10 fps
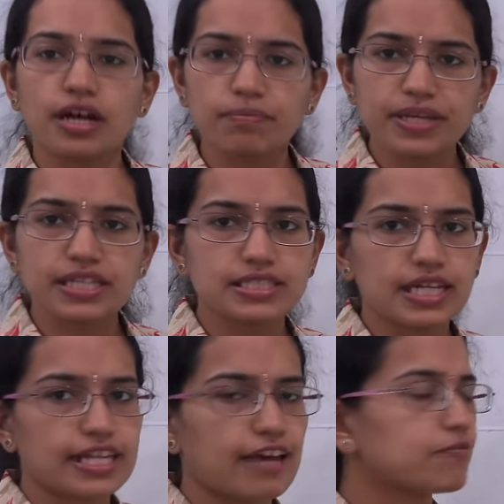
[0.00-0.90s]
appeals
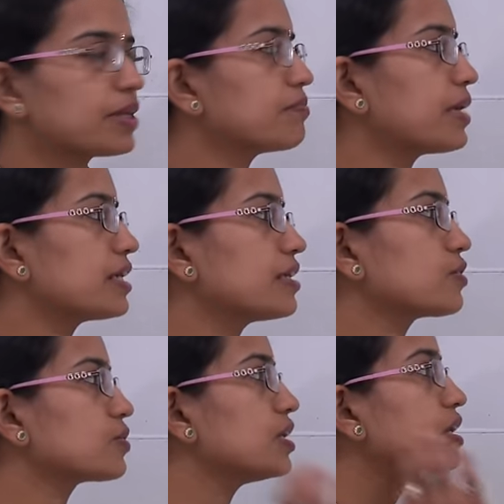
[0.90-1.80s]
that have been made
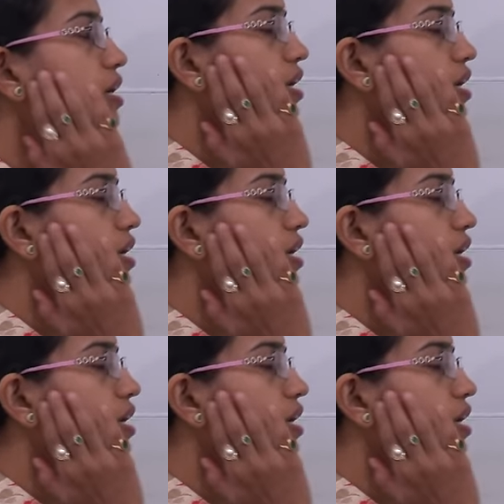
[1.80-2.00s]
into the